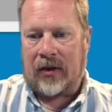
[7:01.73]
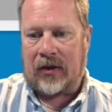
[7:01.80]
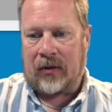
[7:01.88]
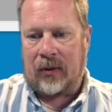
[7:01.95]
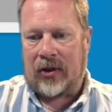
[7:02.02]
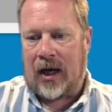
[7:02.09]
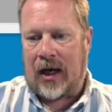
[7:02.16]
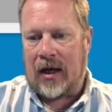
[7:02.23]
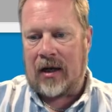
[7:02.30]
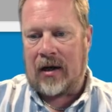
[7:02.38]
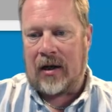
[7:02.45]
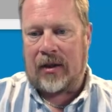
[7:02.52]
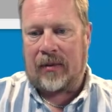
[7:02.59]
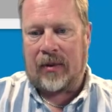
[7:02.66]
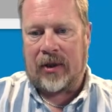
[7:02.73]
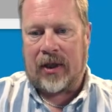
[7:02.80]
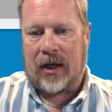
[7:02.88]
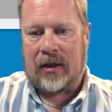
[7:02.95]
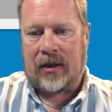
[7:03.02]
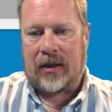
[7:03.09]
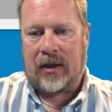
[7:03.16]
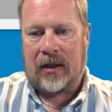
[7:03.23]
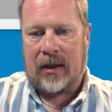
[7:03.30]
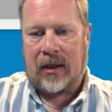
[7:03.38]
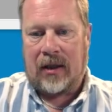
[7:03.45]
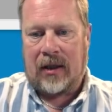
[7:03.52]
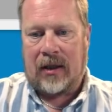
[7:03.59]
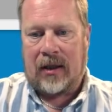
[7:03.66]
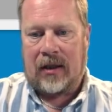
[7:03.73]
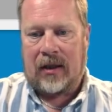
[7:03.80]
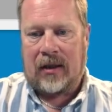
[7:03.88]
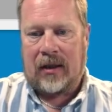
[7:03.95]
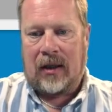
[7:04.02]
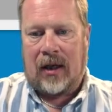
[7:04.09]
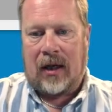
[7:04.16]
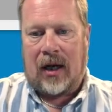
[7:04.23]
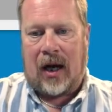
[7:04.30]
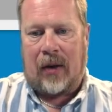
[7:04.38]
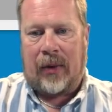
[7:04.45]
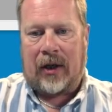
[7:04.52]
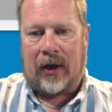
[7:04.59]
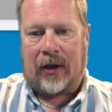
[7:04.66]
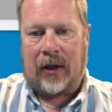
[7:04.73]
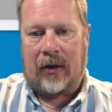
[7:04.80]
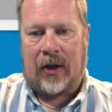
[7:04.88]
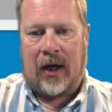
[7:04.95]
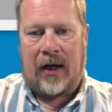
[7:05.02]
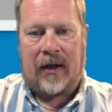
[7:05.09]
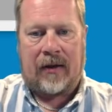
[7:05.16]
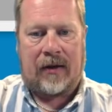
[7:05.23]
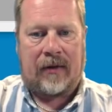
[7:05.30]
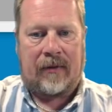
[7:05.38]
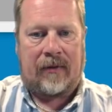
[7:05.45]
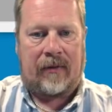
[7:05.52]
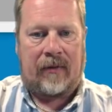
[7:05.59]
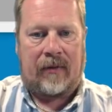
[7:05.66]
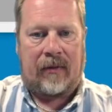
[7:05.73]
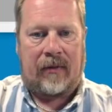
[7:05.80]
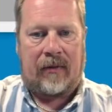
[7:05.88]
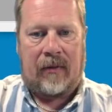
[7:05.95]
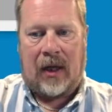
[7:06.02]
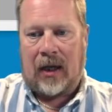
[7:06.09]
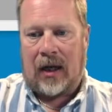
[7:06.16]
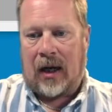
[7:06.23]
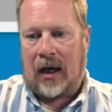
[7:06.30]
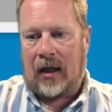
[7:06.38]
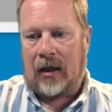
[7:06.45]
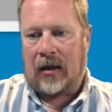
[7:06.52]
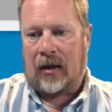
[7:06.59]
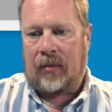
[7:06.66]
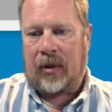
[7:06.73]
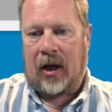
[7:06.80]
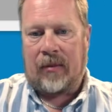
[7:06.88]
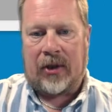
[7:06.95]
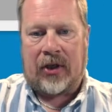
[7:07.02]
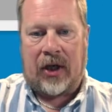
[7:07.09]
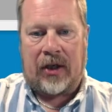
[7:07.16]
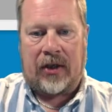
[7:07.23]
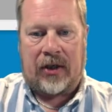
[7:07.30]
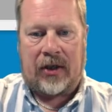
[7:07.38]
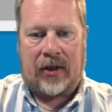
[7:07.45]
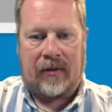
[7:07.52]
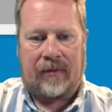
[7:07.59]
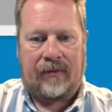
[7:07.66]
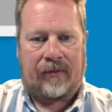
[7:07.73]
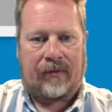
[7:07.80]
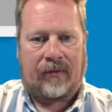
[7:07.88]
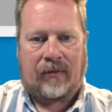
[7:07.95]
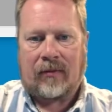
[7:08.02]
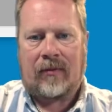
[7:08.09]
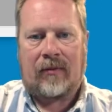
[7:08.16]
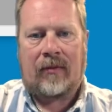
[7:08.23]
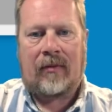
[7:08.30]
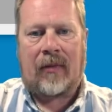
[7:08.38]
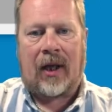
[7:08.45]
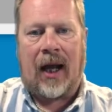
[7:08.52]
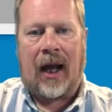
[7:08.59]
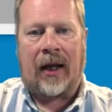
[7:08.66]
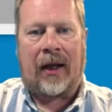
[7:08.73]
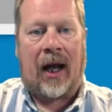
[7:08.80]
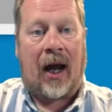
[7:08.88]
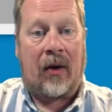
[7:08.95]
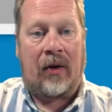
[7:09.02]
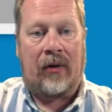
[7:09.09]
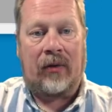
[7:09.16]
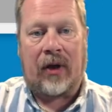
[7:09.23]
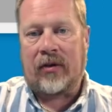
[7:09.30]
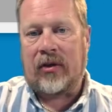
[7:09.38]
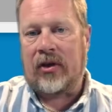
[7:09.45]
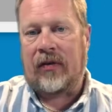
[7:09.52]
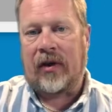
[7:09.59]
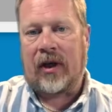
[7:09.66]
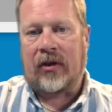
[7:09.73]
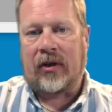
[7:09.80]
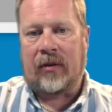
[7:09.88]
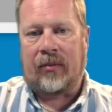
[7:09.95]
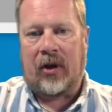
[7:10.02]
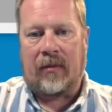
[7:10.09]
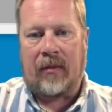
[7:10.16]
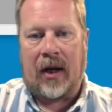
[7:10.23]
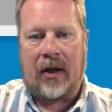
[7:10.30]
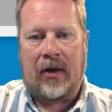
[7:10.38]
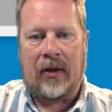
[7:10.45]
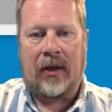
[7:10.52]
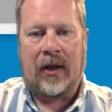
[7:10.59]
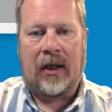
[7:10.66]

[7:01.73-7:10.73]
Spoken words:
and we'll say 90%. And we click OK. And then I'll apply my changes. And now you'll notice if you go to the print menu,